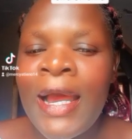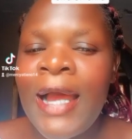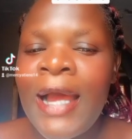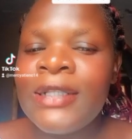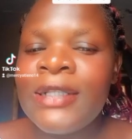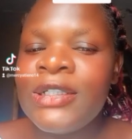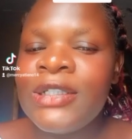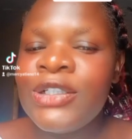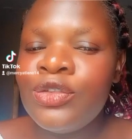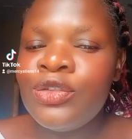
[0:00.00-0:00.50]

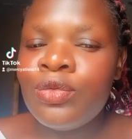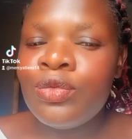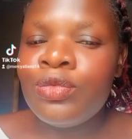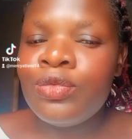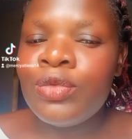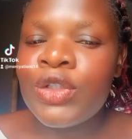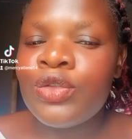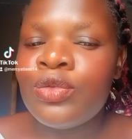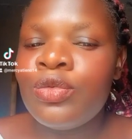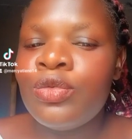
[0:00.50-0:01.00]
and
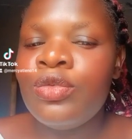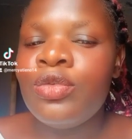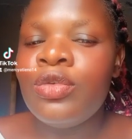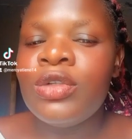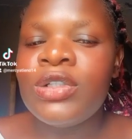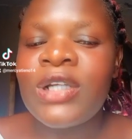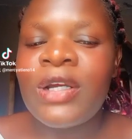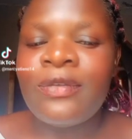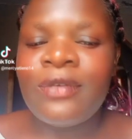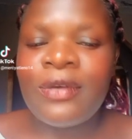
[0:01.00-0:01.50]
it could
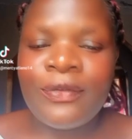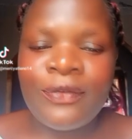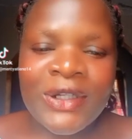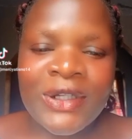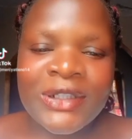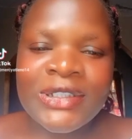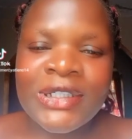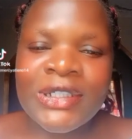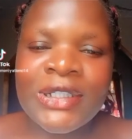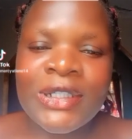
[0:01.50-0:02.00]
not have
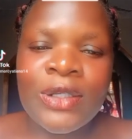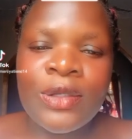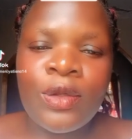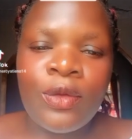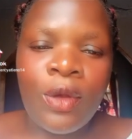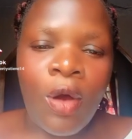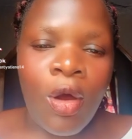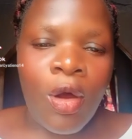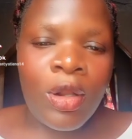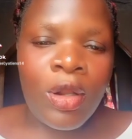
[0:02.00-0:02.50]
affected
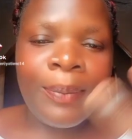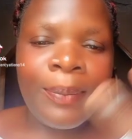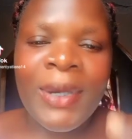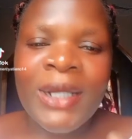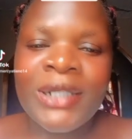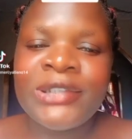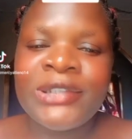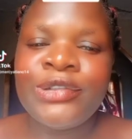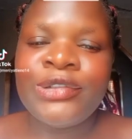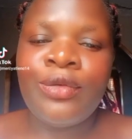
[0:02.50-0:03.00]
all
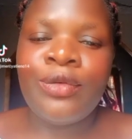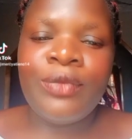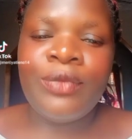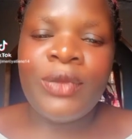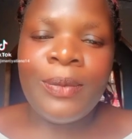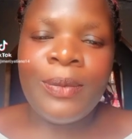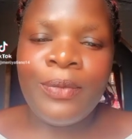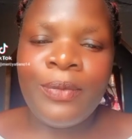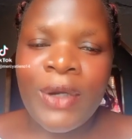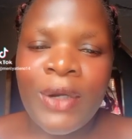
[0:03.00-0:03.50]
parts of
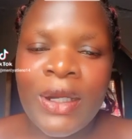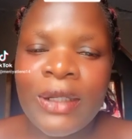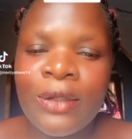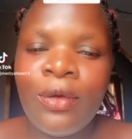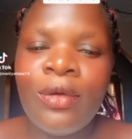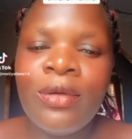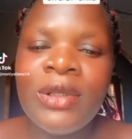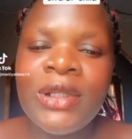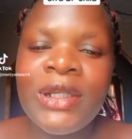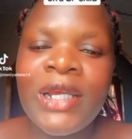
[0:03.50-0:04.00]
the brain,
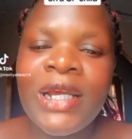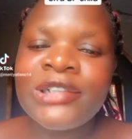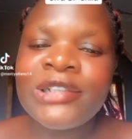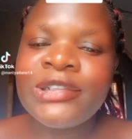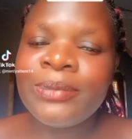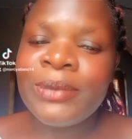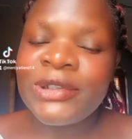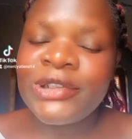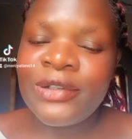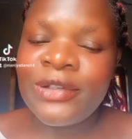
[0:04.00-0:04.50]
only a
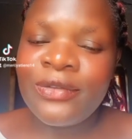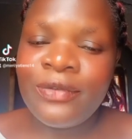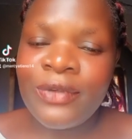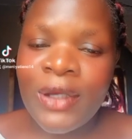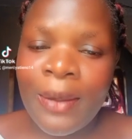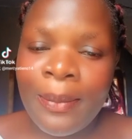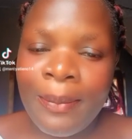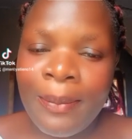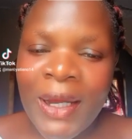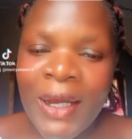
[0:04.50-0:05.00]

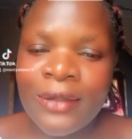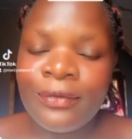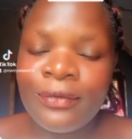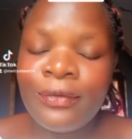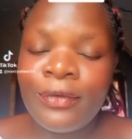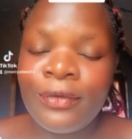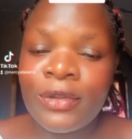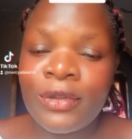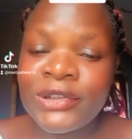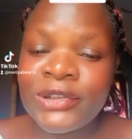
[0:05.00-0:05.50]
specific part.
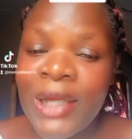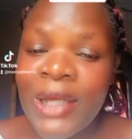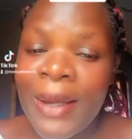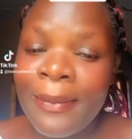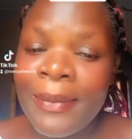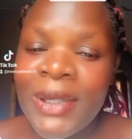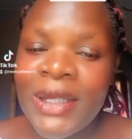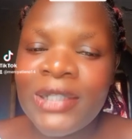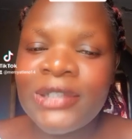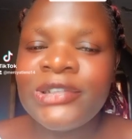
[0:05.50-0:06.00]
For
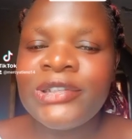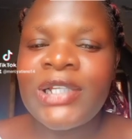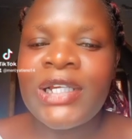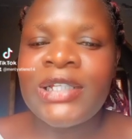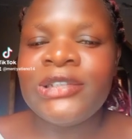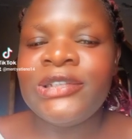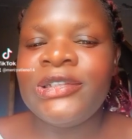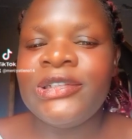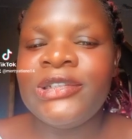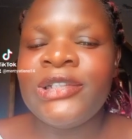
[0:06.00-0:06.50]
some
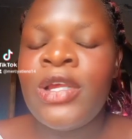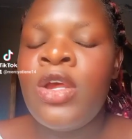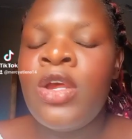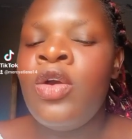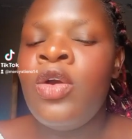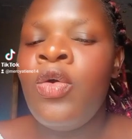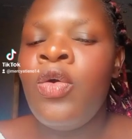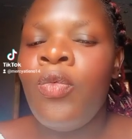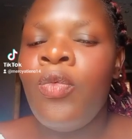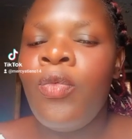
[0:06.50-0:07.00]
instances
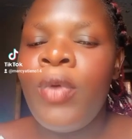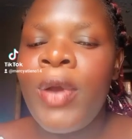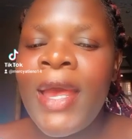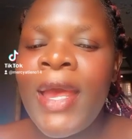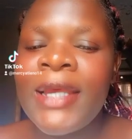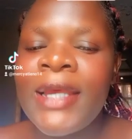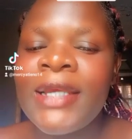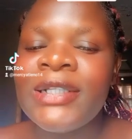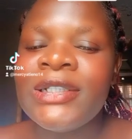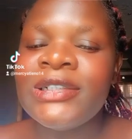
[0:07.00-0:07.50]

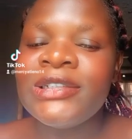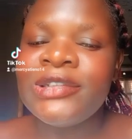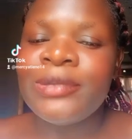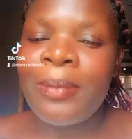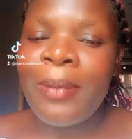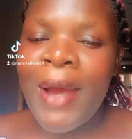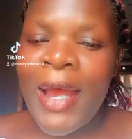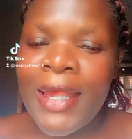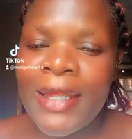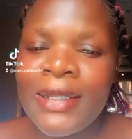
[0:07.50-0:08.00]
where it is
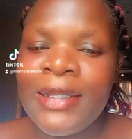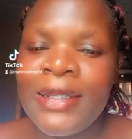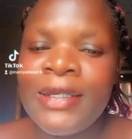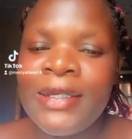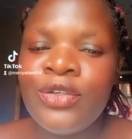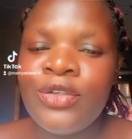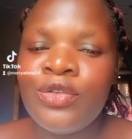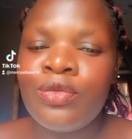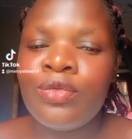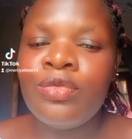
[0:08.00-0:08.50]
mild,
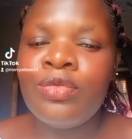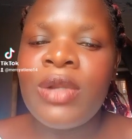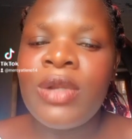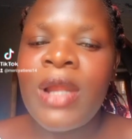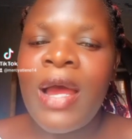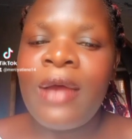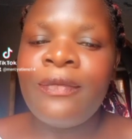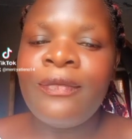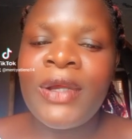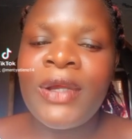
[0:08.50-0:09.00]
it could
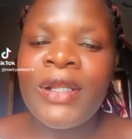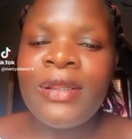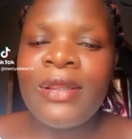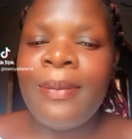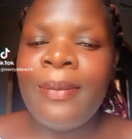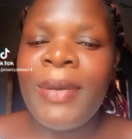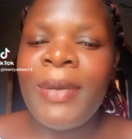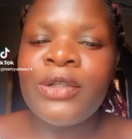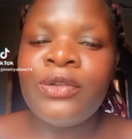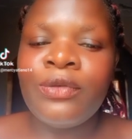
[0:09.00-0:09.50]
affect
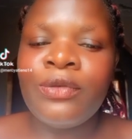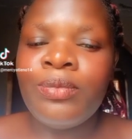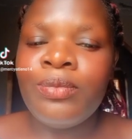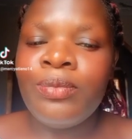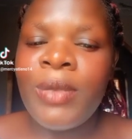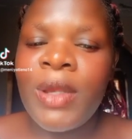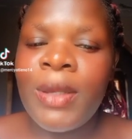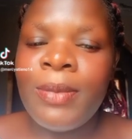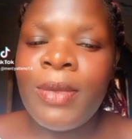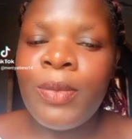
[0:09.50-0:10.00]
the part of
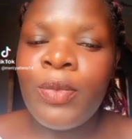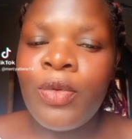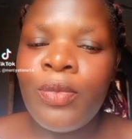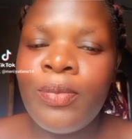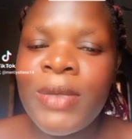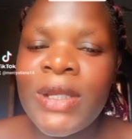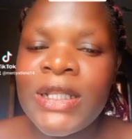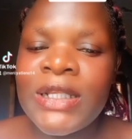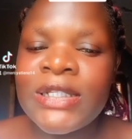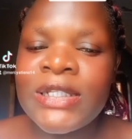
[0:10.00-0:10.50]
maybe
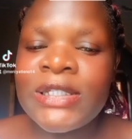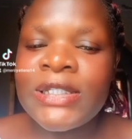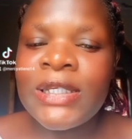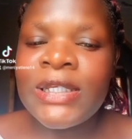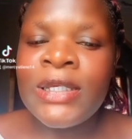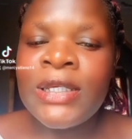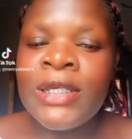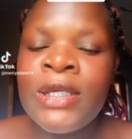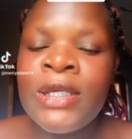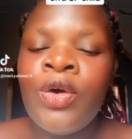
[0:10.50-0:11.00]

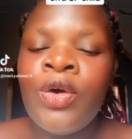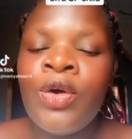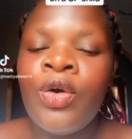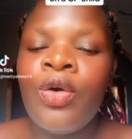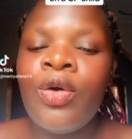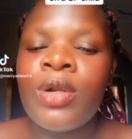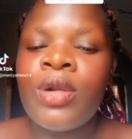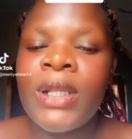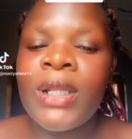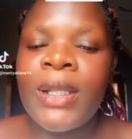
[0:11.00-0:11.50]
mobility
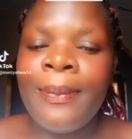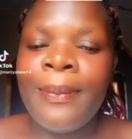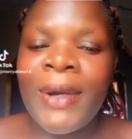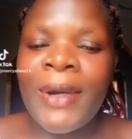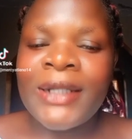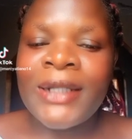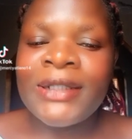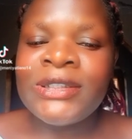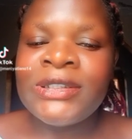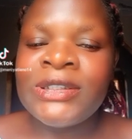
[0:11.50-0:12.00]
or the
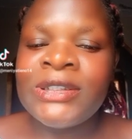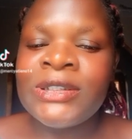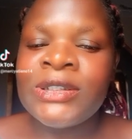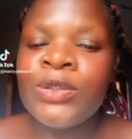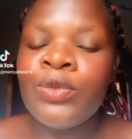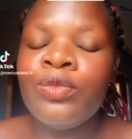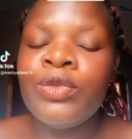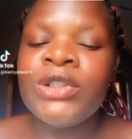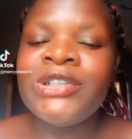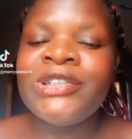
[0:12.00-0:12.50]
part
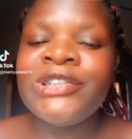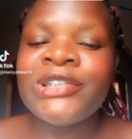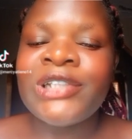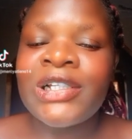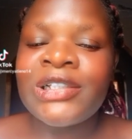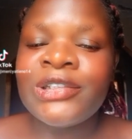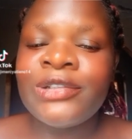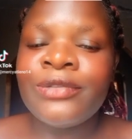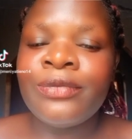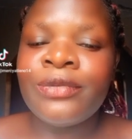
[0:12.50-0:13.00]
which
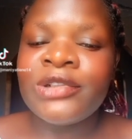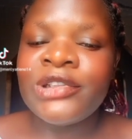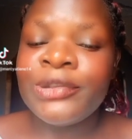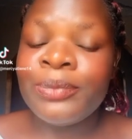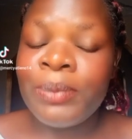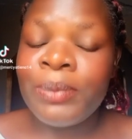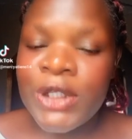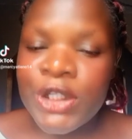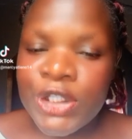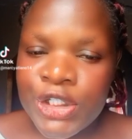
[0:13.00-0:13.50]
stands for
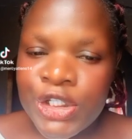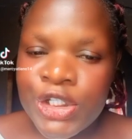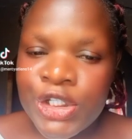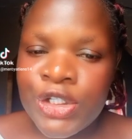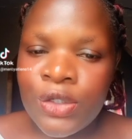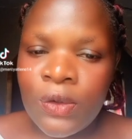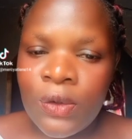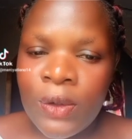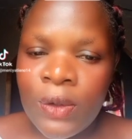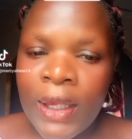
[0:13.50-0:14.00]

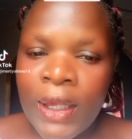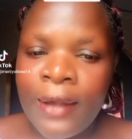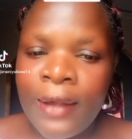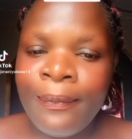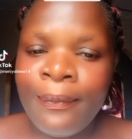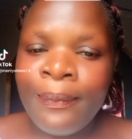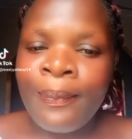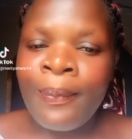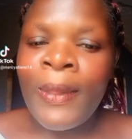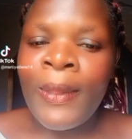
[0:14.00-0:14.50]
speech.
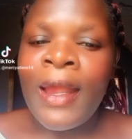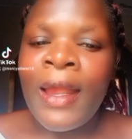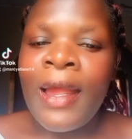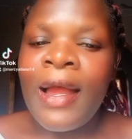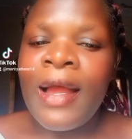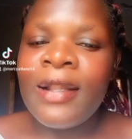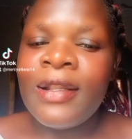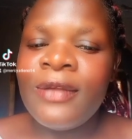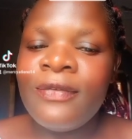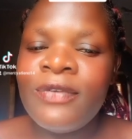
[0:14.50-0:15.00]
Okay,
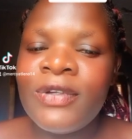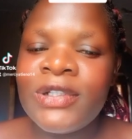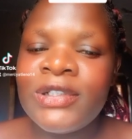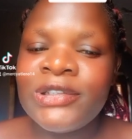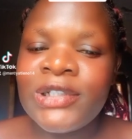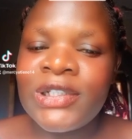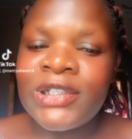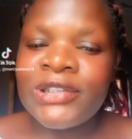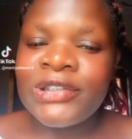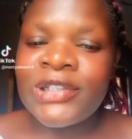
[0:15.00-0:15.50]
and if
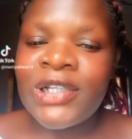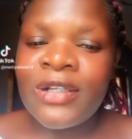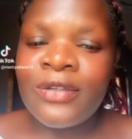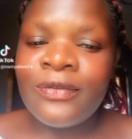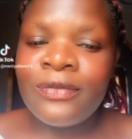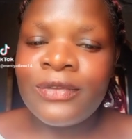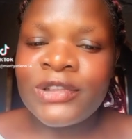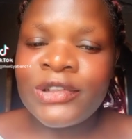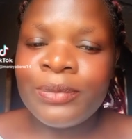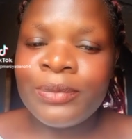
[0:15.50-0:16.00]
it
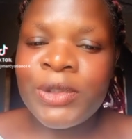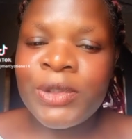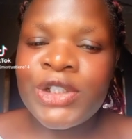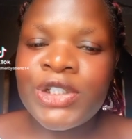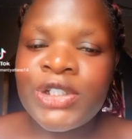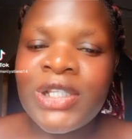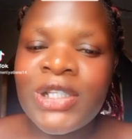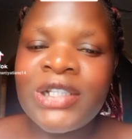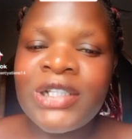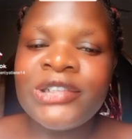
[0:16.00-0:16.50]
stands for
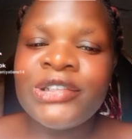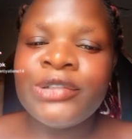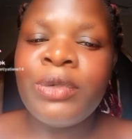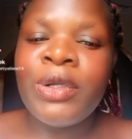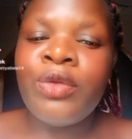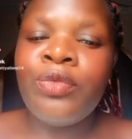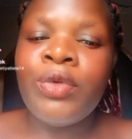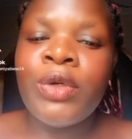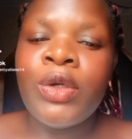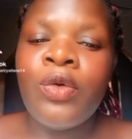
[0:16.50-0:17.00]
speech, that is
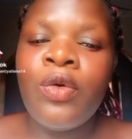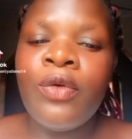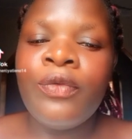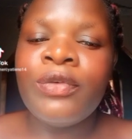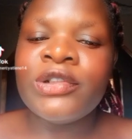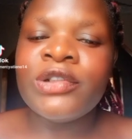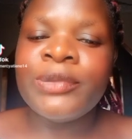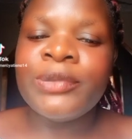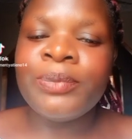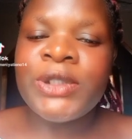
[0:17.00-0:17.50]
when we go
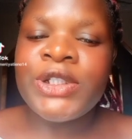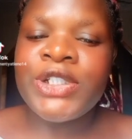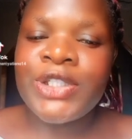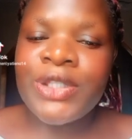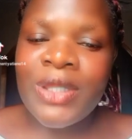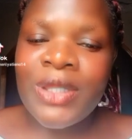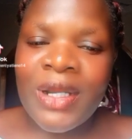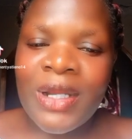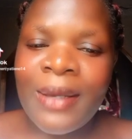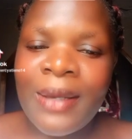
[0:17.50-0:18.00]
for
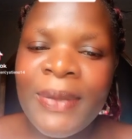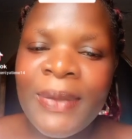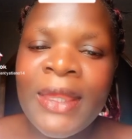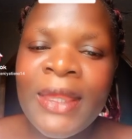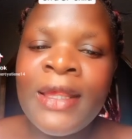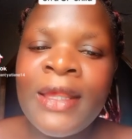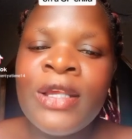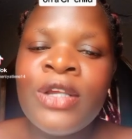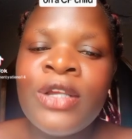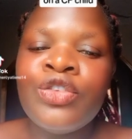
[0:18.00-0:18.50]
speech
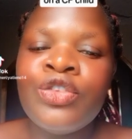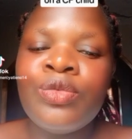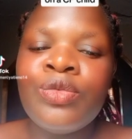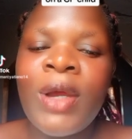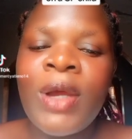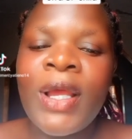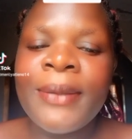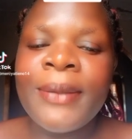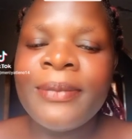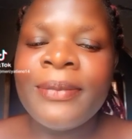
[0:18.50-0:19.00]
therapy to
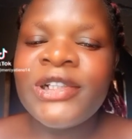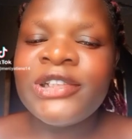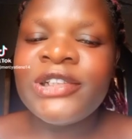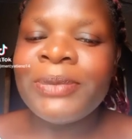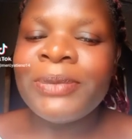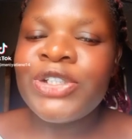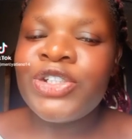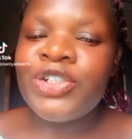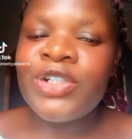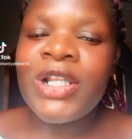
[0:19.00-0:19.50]
help this
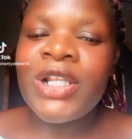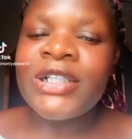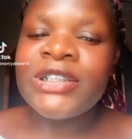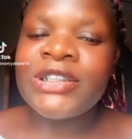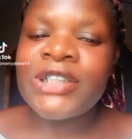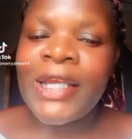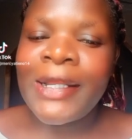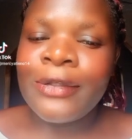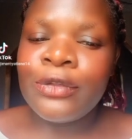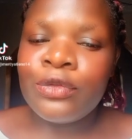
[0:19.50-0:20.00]
particular
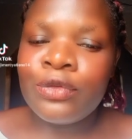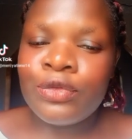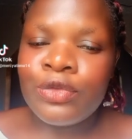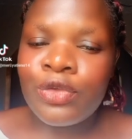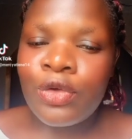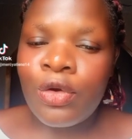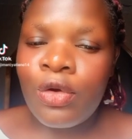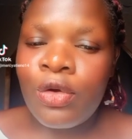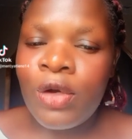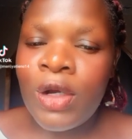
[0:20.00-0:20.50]
child to
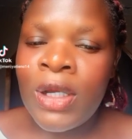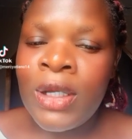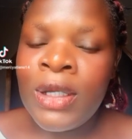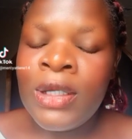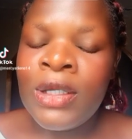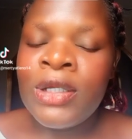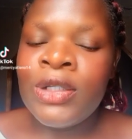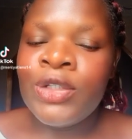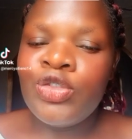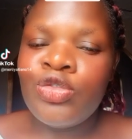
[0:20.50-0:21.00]
talk,
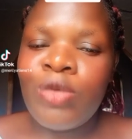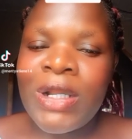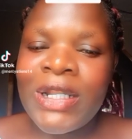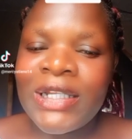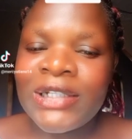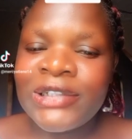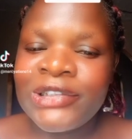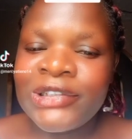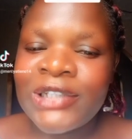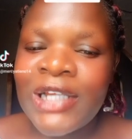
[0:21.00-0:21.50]
to
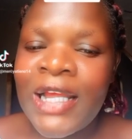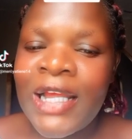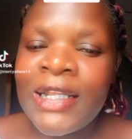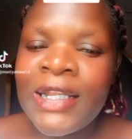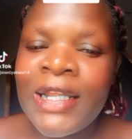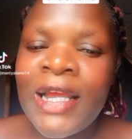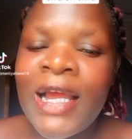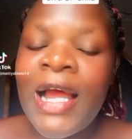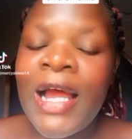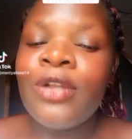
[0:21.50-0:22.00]

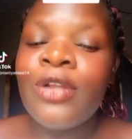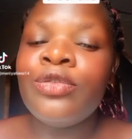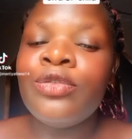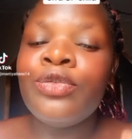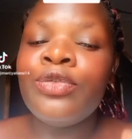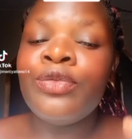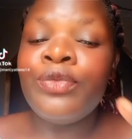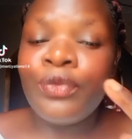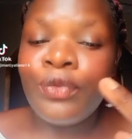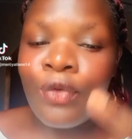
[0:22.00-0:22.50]
understand,
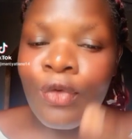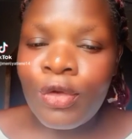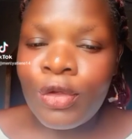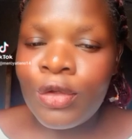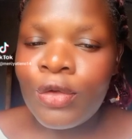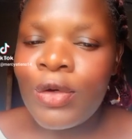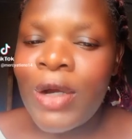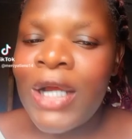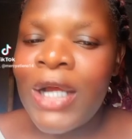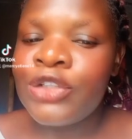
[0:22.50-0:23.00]
and to
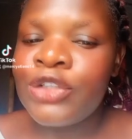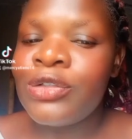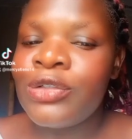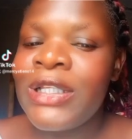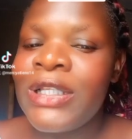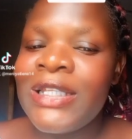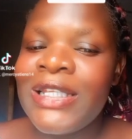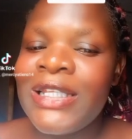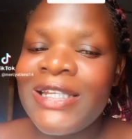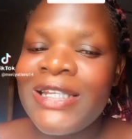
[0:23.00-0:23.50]
follow
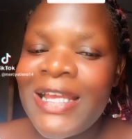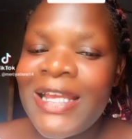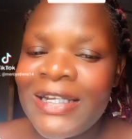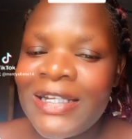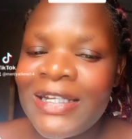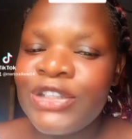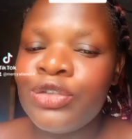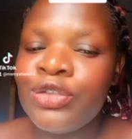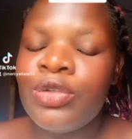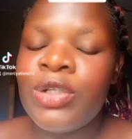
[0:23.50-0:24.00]
actually the
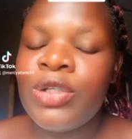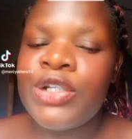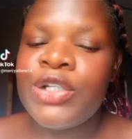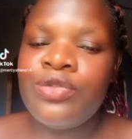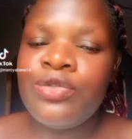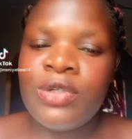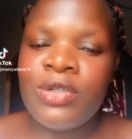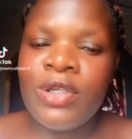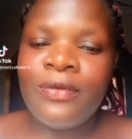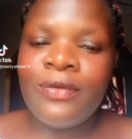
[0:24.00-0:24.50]
direction
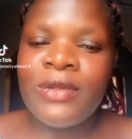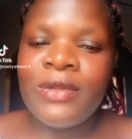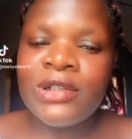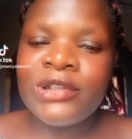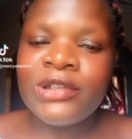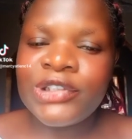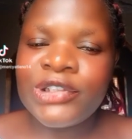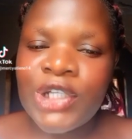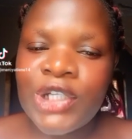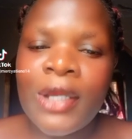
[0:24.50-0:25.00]
that you give
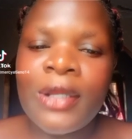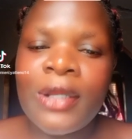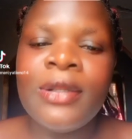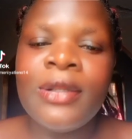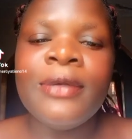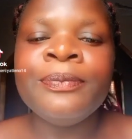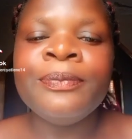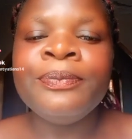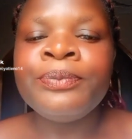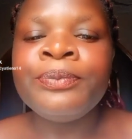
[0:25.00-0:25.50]
this
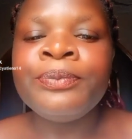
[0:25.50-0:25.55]
child.